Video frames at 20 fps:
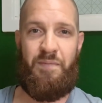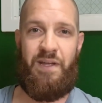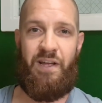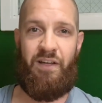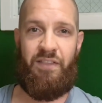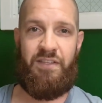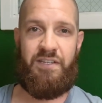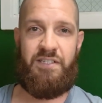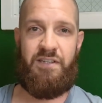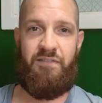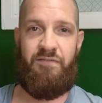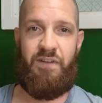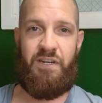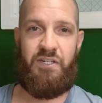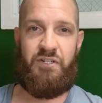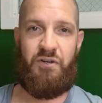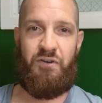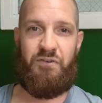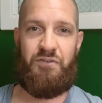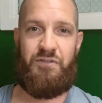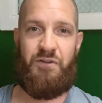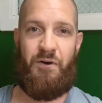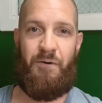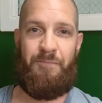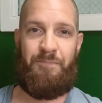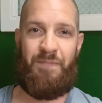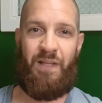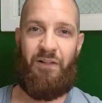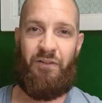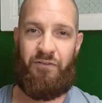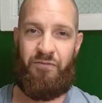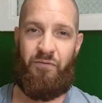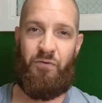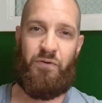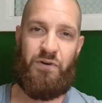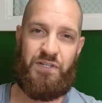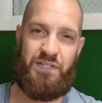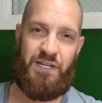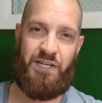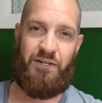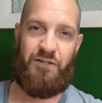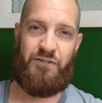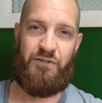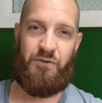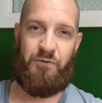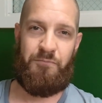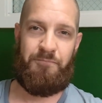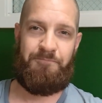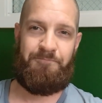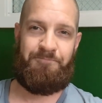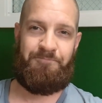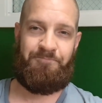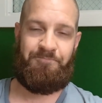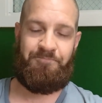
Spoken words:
me on this adventure. So I look forward to seeing you soon.